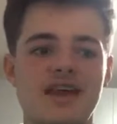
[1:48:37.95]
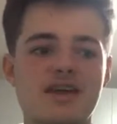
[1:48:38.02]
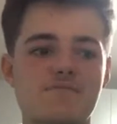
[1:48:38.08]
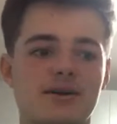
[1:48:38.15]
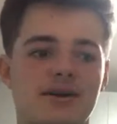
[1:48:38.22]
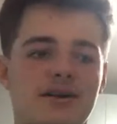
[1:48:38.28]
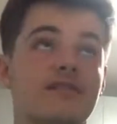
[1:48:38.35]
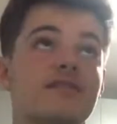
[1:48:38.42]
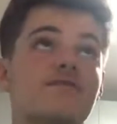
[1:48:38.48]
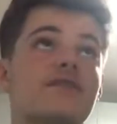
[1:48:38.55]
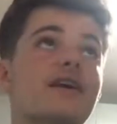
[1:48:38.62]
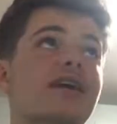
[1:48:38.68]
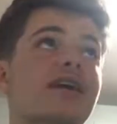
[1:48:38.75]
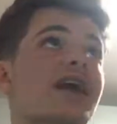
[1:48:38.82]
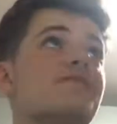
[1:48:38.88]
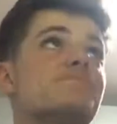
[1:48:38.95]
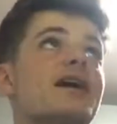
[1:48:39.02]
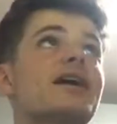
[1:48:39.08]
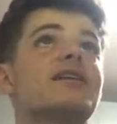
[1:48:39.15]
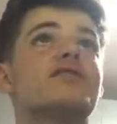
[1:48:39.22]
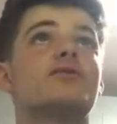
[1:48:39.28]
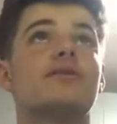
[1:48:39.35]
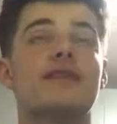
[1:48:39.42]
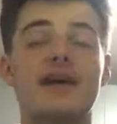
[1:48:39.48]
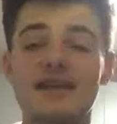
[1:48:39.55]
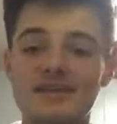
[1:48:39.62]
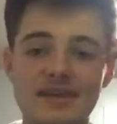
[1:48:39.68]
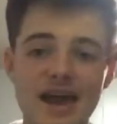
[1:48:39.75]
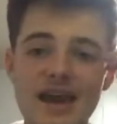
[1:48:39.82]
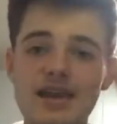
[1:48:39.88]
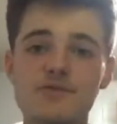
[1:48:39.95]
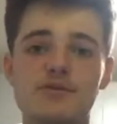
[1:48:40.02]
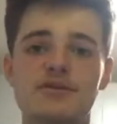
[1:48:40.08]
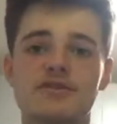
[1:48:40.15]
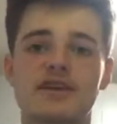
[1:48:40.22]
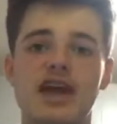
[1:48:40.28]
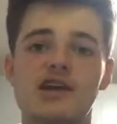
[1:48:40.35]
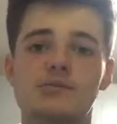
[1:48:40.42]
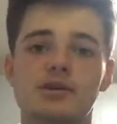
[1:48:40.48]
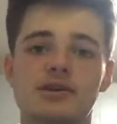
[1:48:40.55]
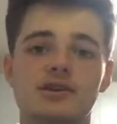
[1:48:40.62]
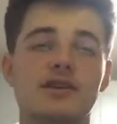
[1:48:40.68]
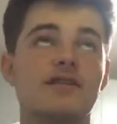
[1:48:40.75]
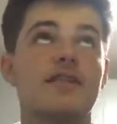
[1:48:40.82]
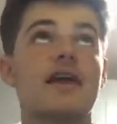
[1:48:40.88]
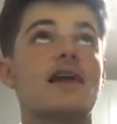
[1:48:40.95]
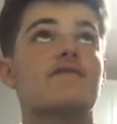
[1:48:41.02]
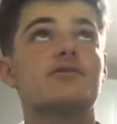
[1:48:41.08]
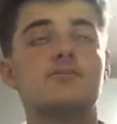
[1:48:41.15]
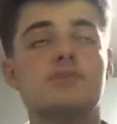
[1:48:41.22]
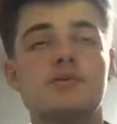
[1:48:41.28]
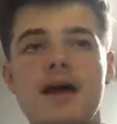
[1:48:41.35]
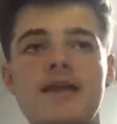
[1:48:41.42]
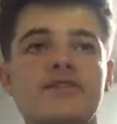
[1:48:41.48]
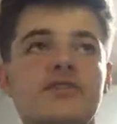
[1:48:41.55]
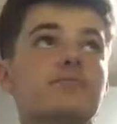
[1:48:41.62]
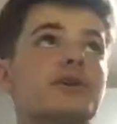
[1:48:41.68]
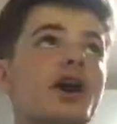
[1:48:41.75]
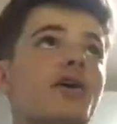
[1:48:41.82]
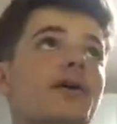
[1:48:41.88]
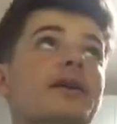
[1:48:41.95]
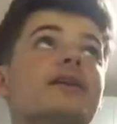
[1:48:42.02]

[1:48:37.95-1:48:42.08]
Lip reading: because if they get back into it, then it's anyone's game and they'll have the momentum going.